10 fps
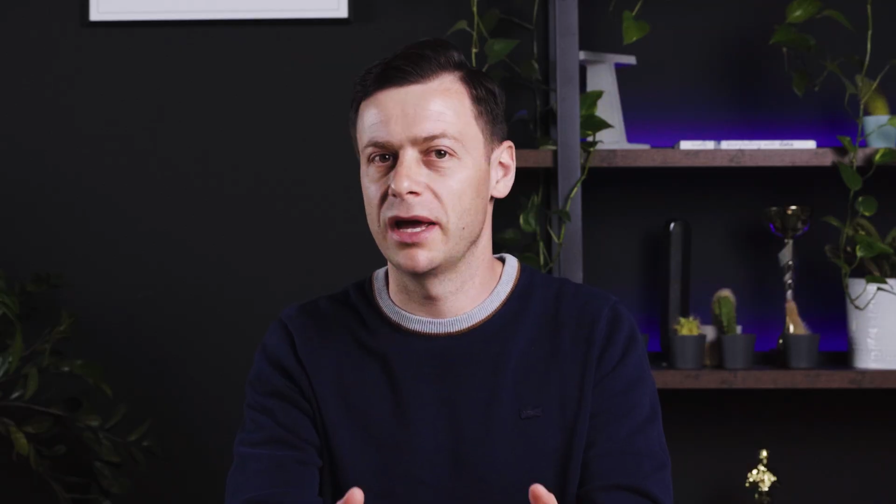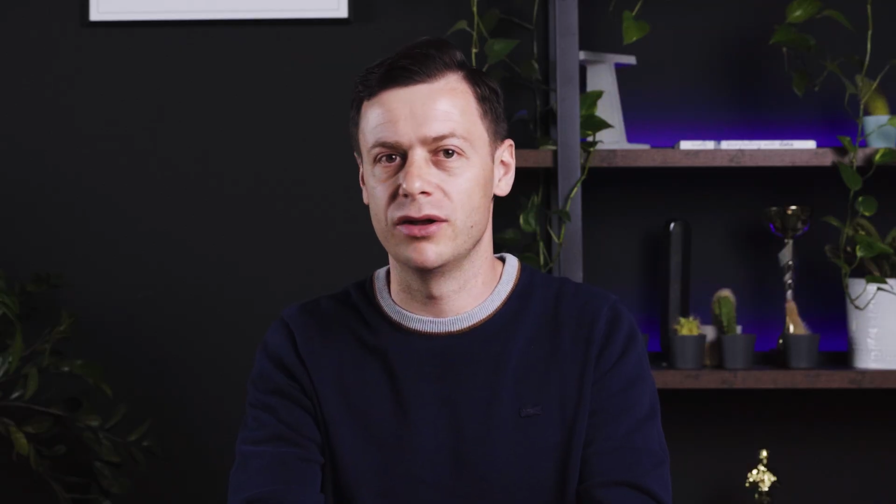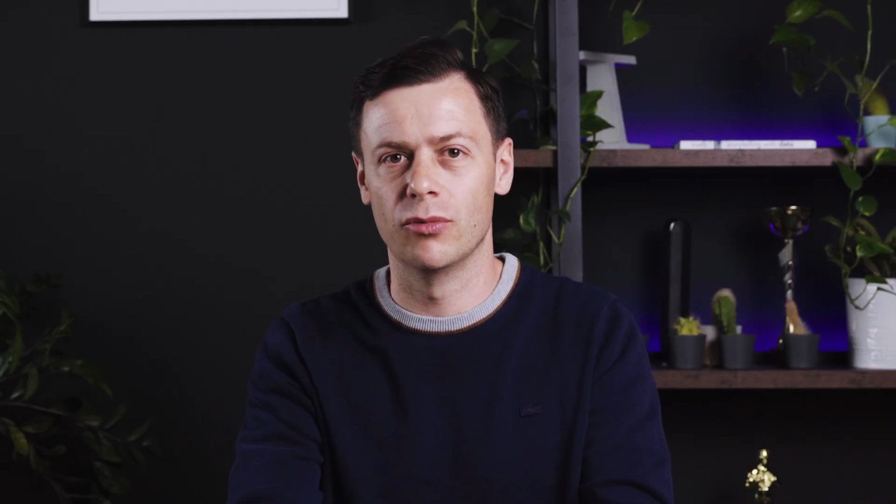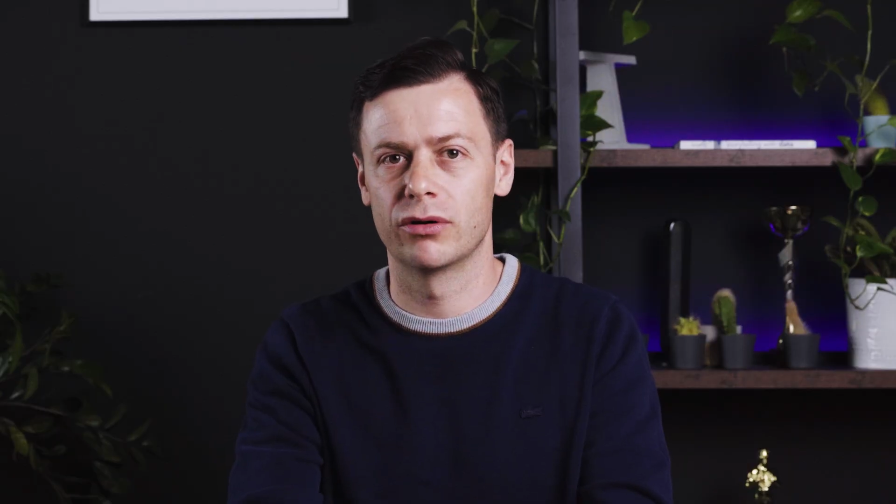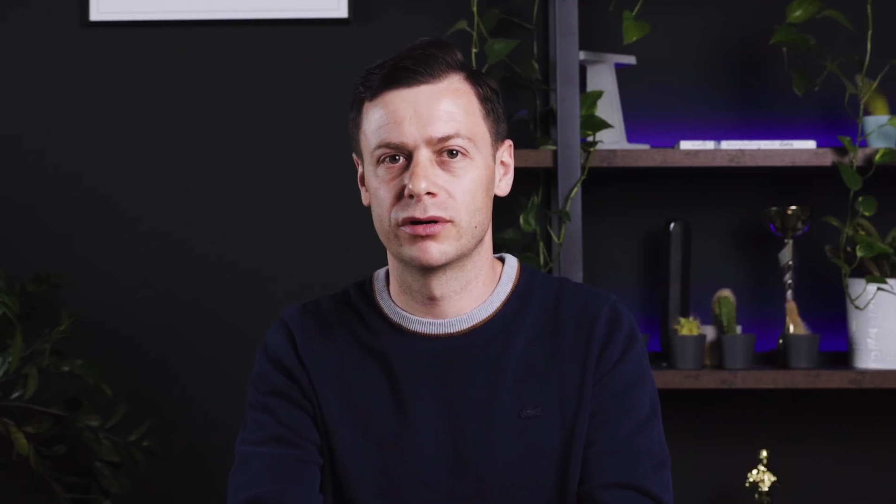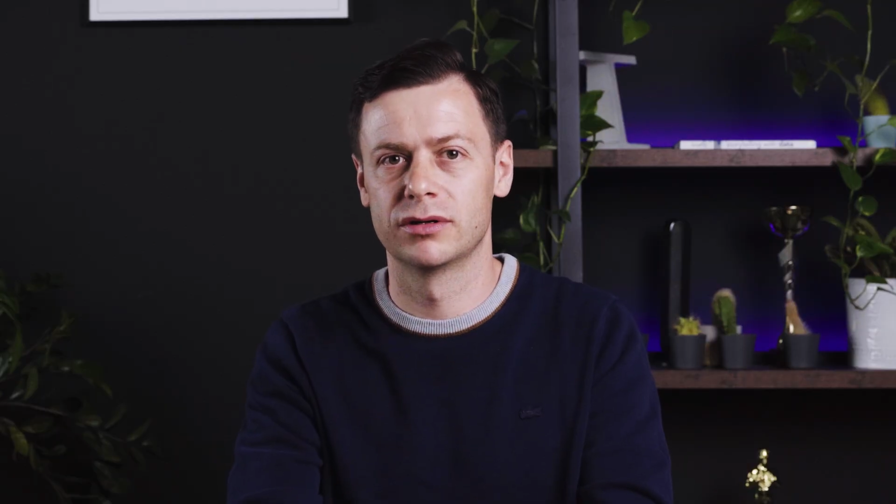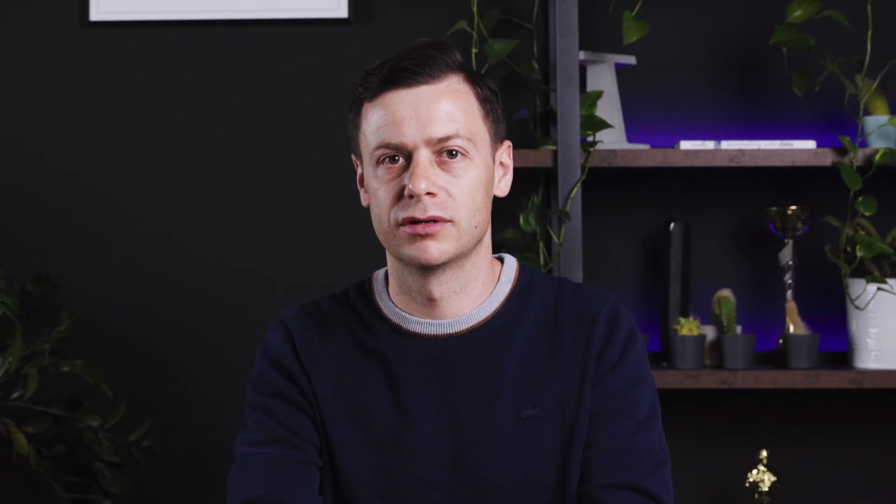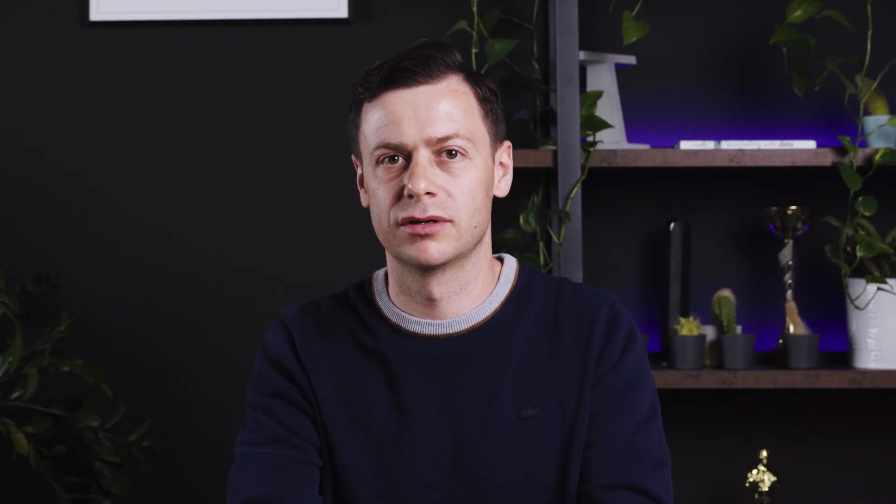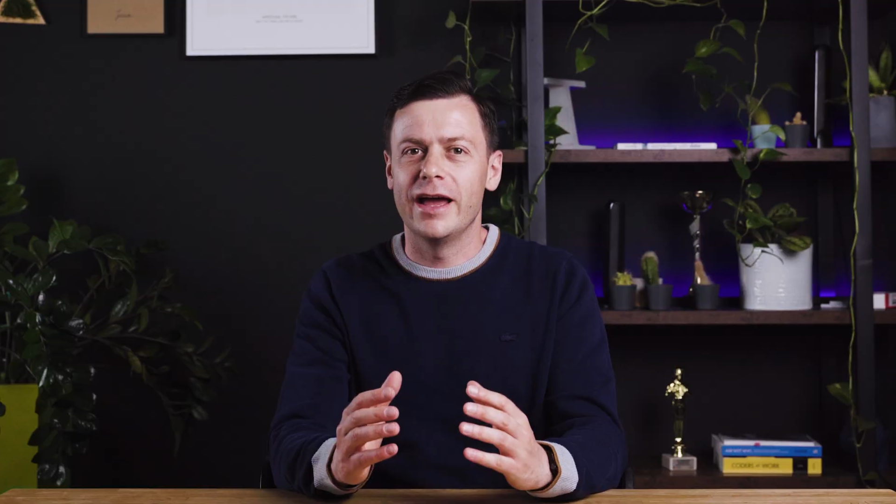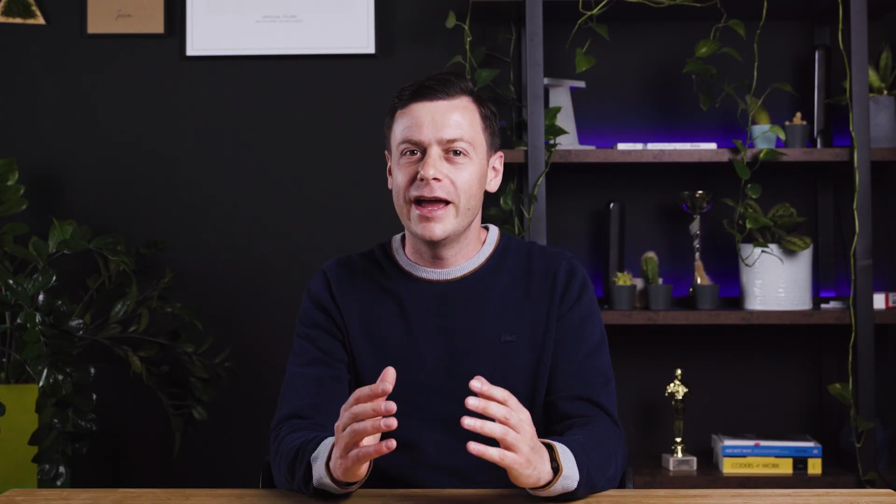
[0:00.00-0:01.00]
anymore.
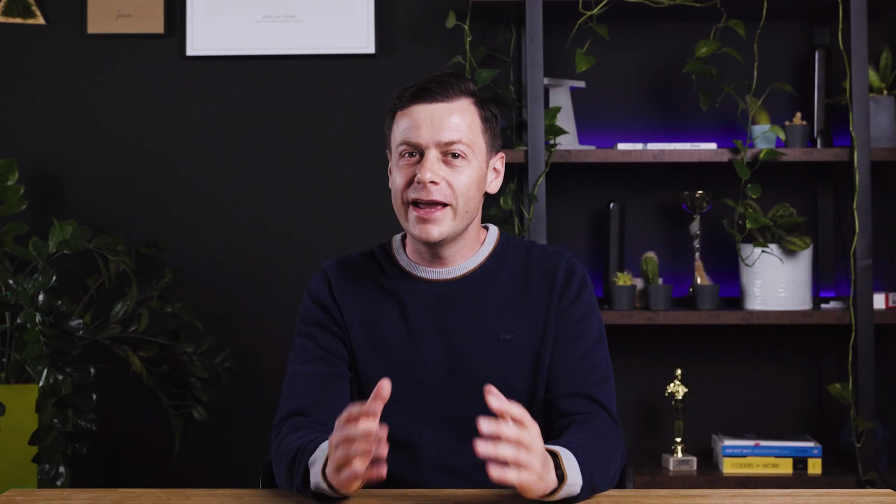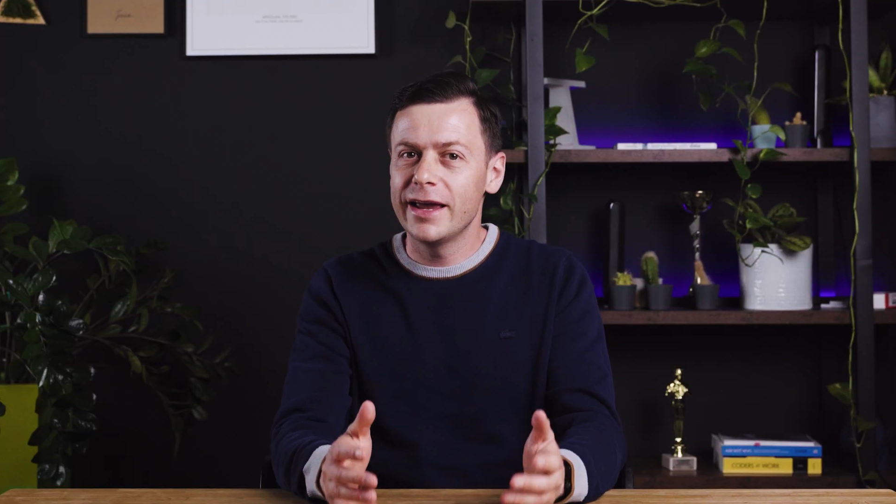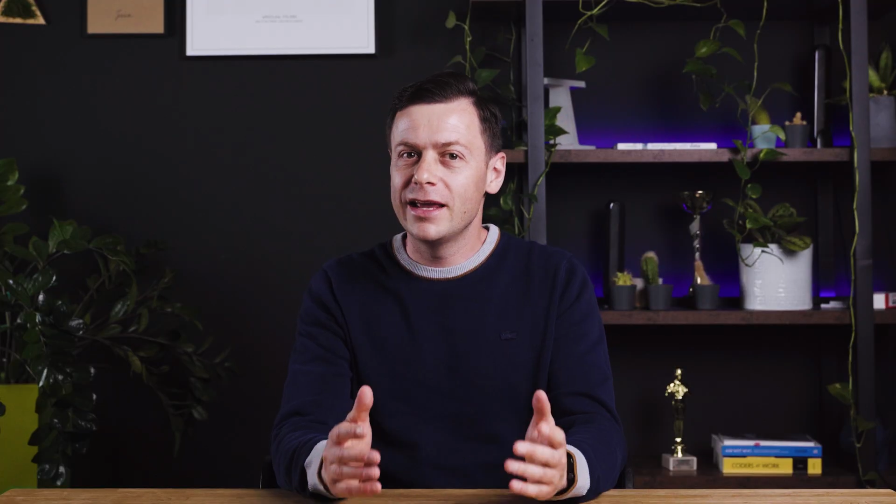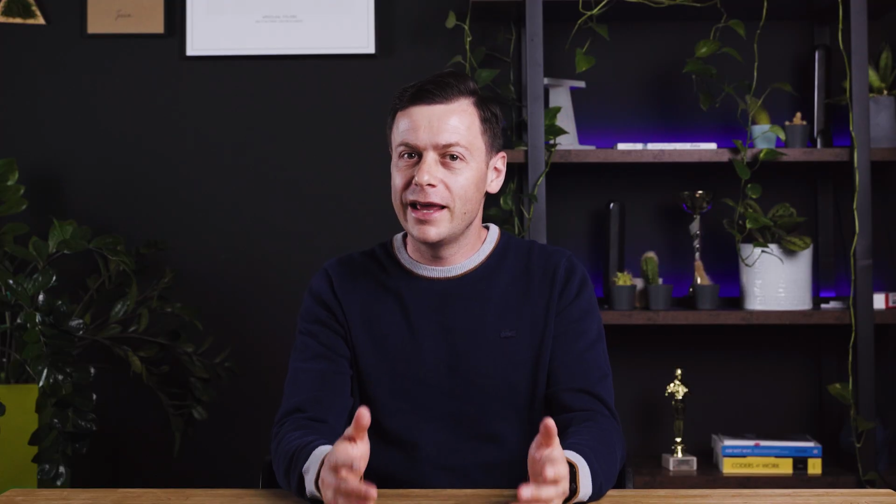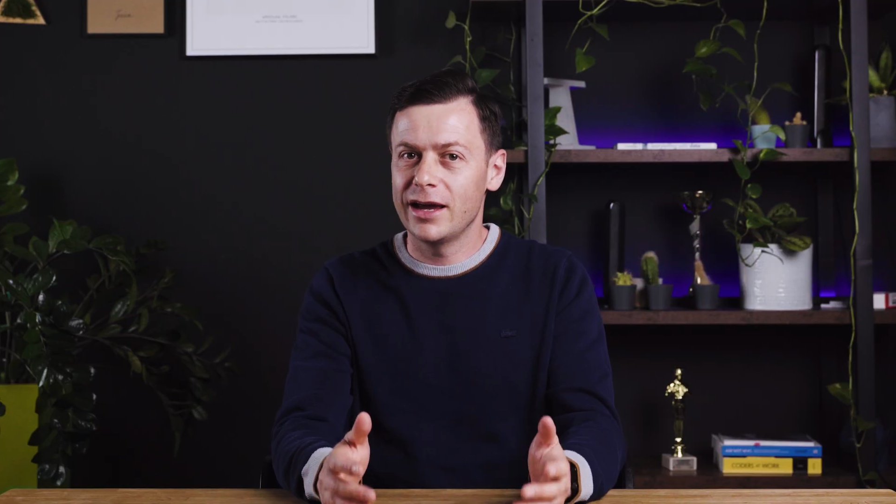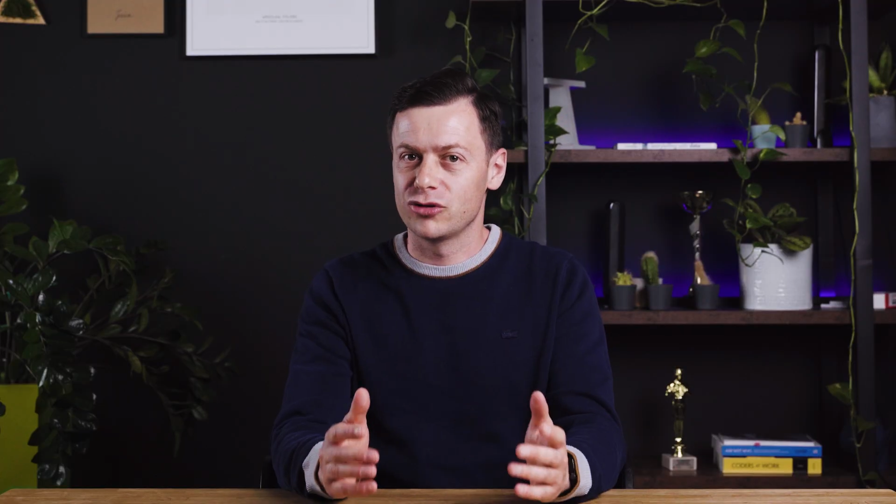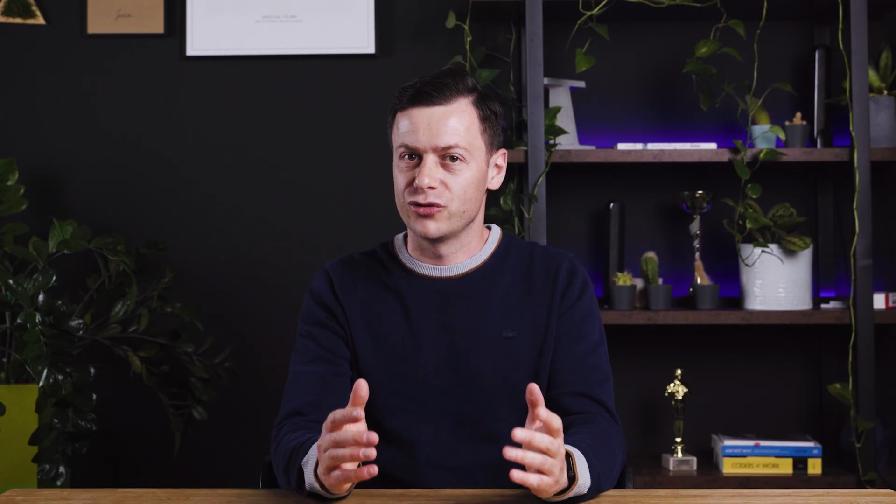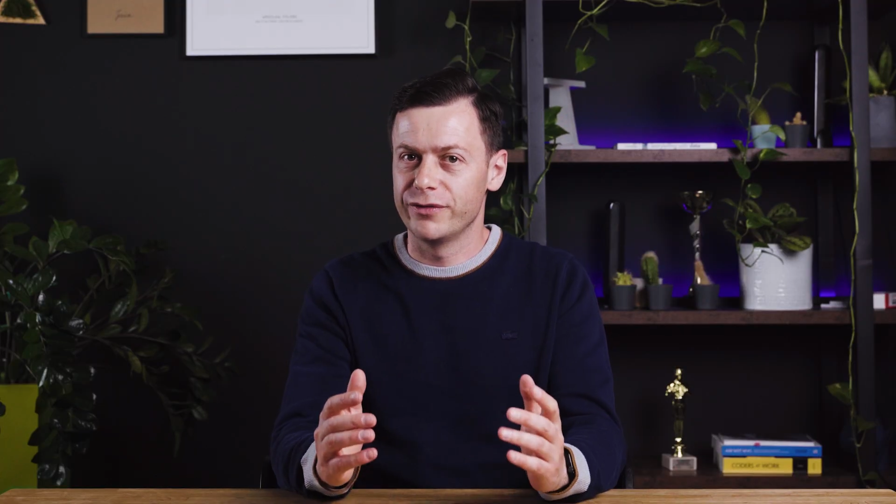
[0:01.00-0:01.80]
AI Layout